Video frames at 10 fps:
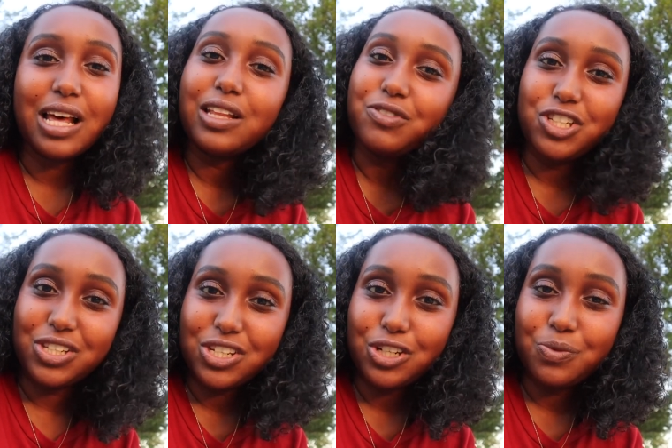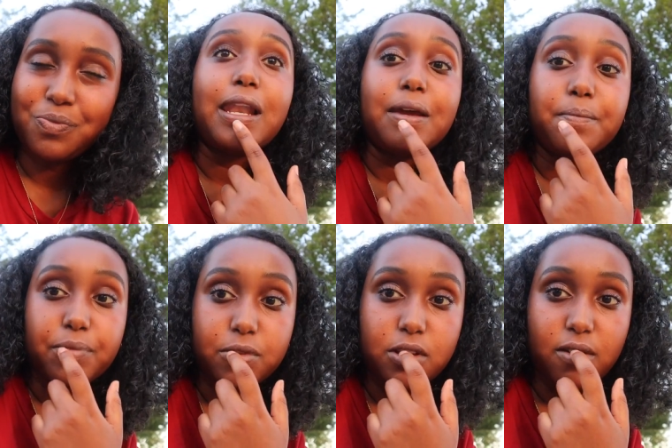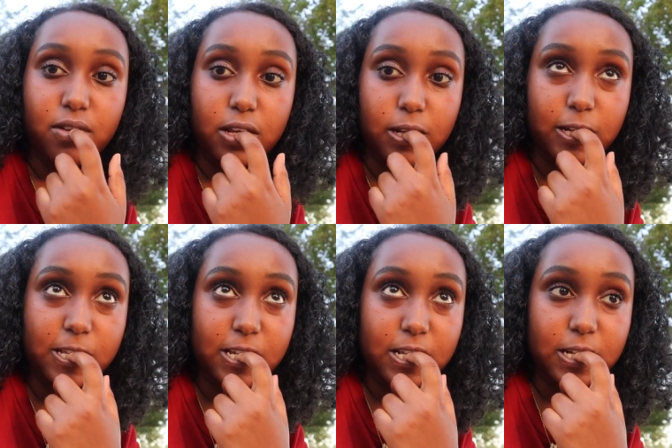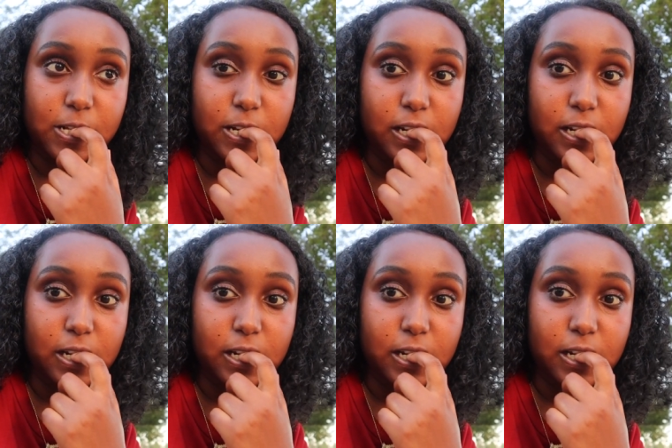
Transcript: that love Jesus too. Halle, do you have any last things to answer?